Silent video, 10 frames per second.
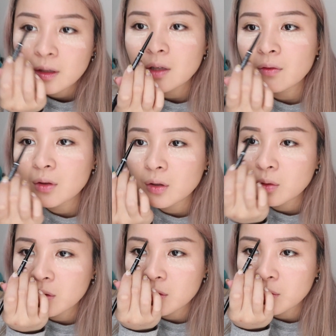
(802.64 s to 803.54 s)
Even though
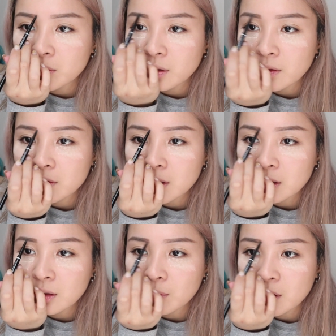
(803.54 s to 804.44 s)
you don't really have to
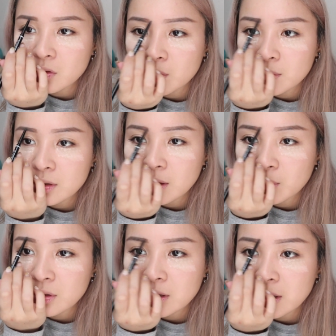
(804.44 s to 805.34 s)
get them 100%
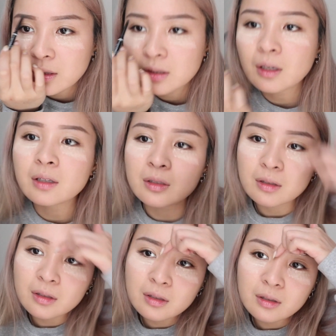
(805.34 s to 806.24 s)
precise, I
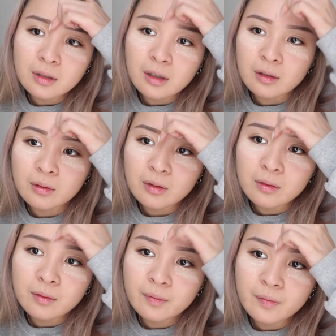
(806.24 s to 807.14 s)
don't know.
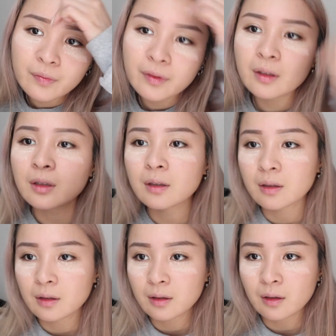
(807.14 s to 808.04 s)

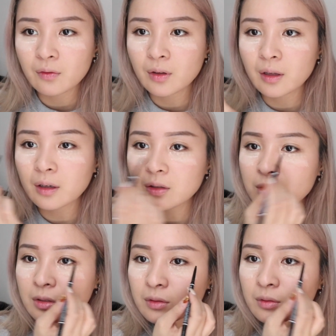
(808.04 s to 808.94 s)
I feel like I
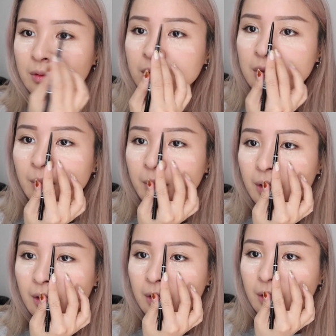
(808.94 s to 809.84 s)
should do
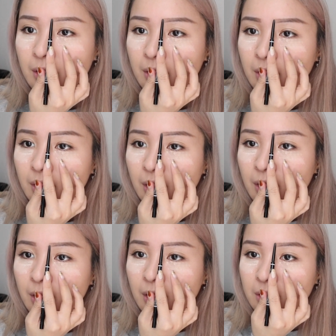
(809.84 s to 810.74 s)
something.
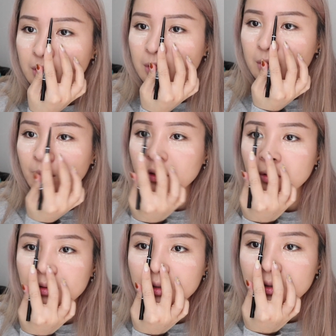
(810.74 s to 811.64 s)
I kind of just use my
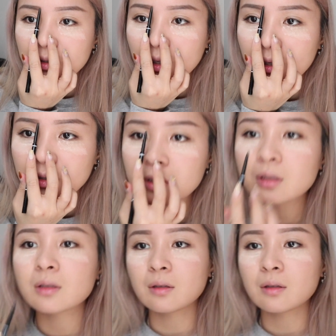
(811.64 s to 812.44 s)
nose to just gauge.